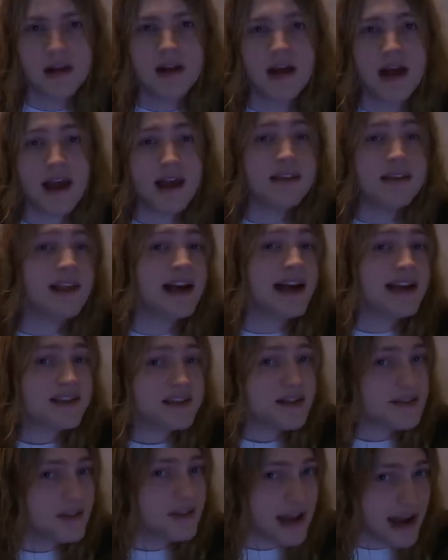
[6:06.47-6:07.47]
And last
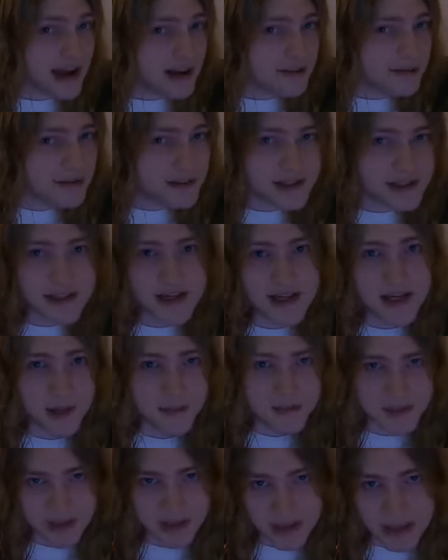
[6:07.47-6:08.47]
of the Alpha
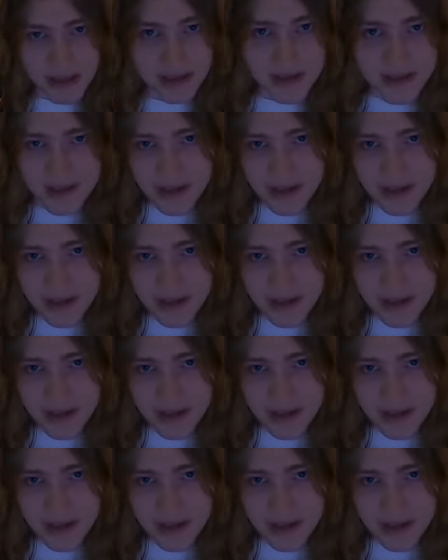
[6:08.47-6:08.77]
teams, and that is